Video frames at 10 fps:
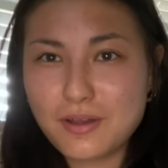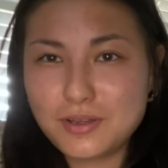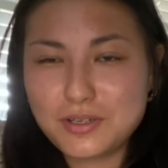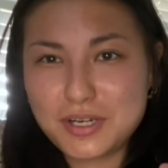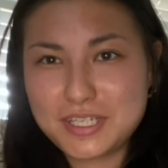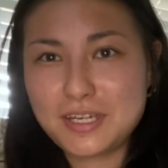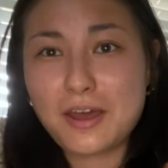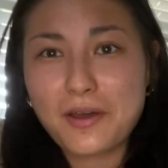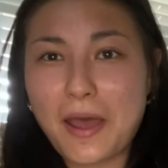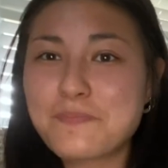nutrition.
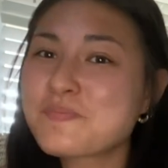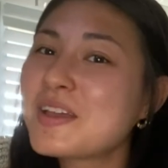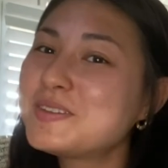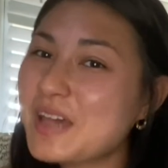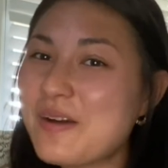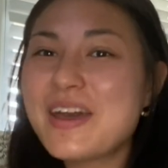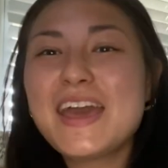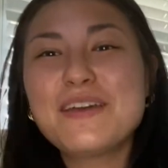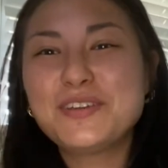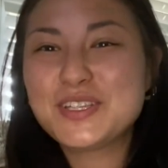Okay, so
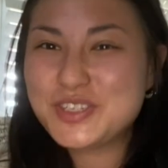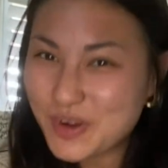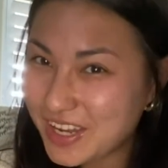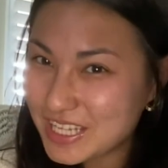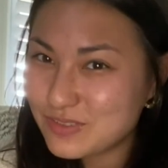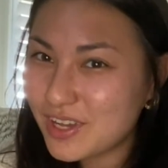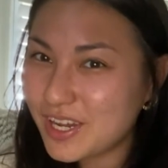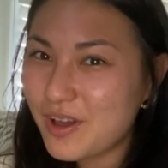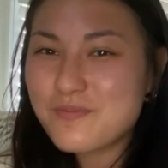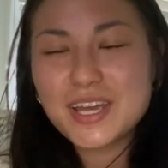if you enjoyed this
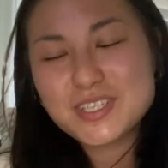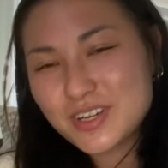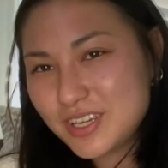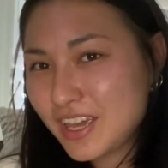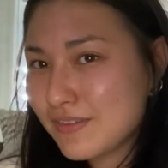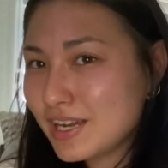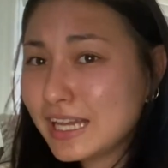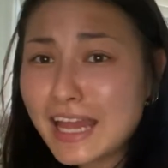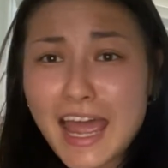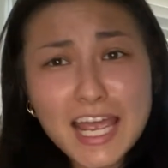video, make sure you give it
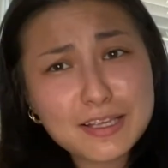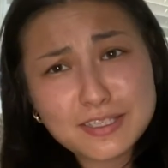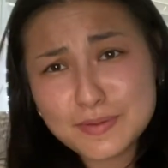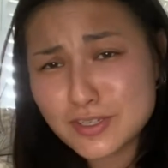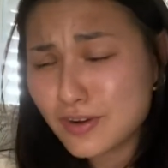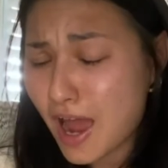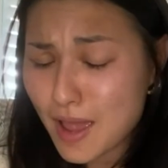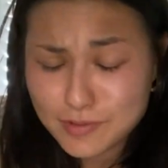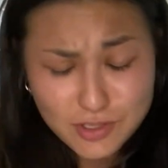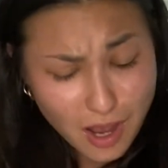a like,
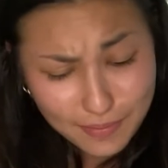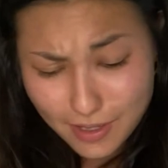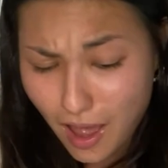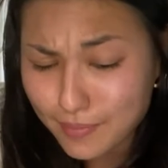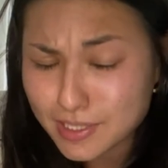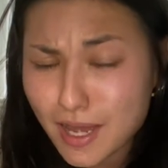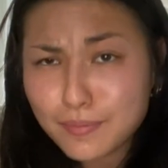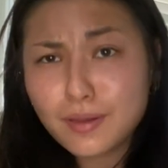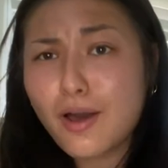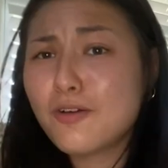subscribe, drop a comment down
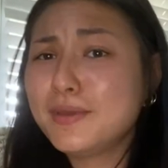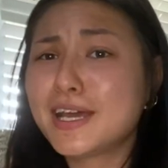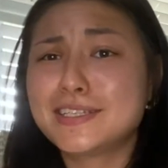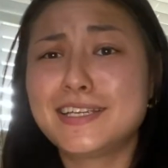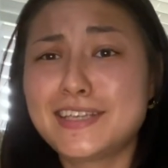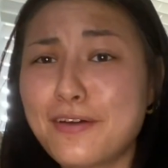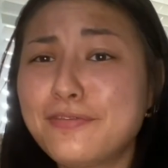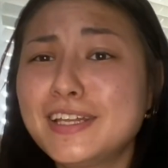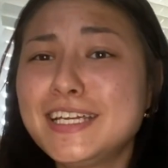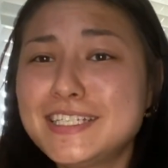below because it
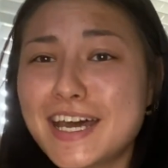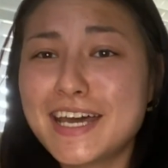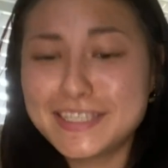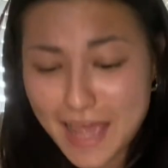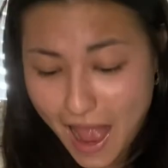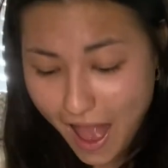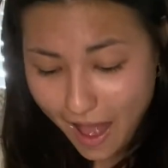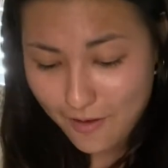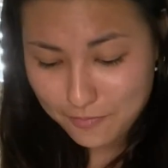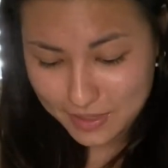definitely does
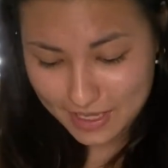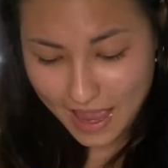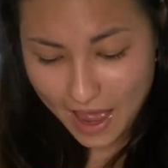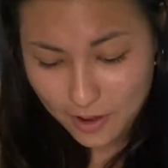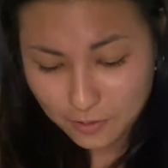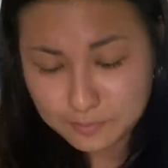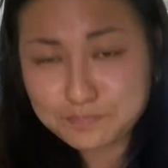help me out.